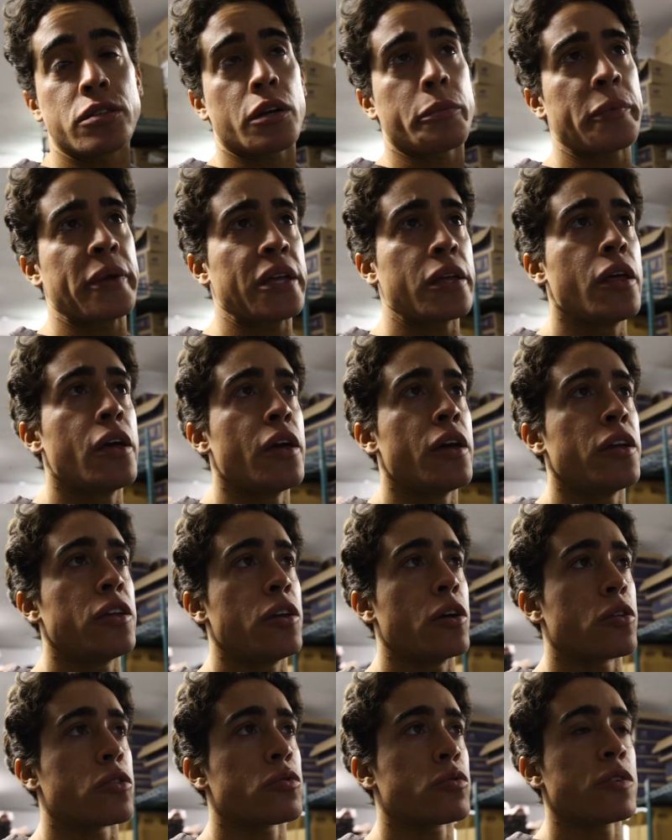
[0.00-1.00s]
It took me
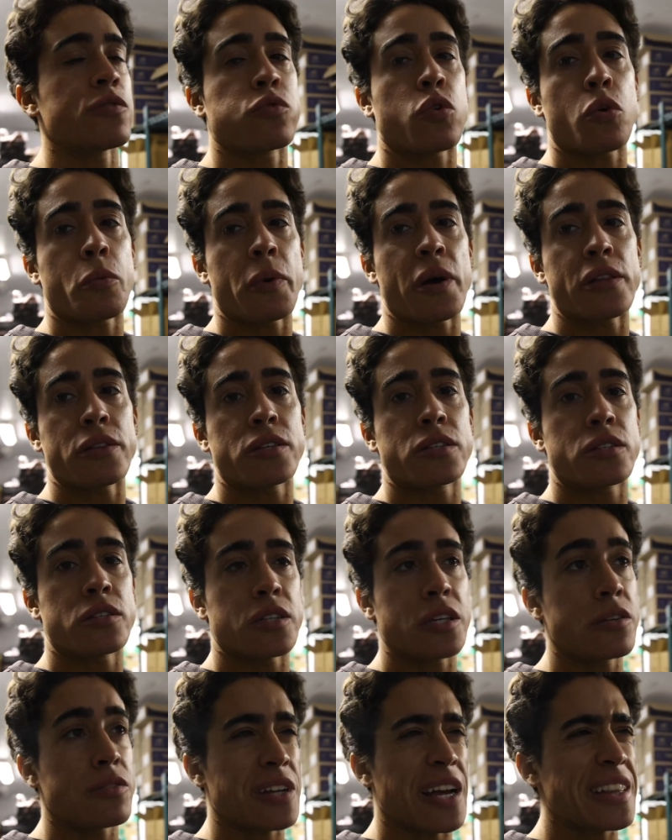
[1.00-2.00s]
you know three four months
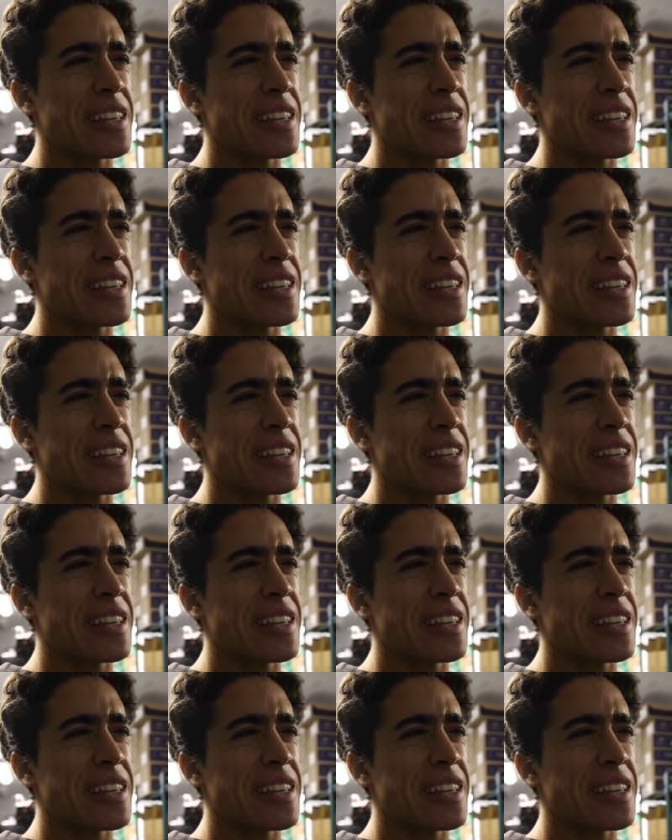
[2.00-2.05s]
even,